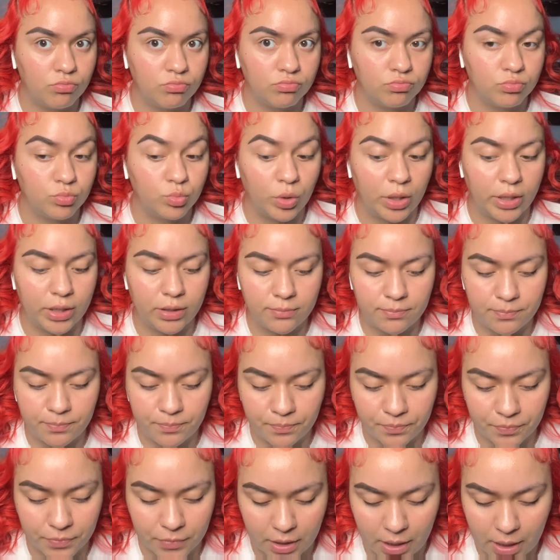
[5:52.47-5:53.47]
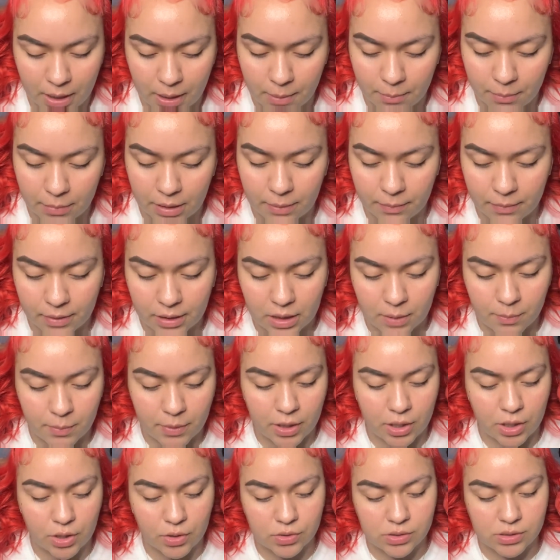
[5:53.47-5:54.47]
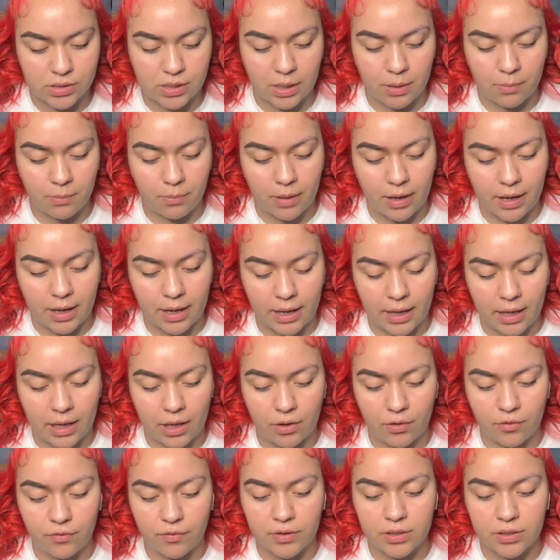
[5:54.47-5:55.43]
red. But I'm gonna be using my e.l.f.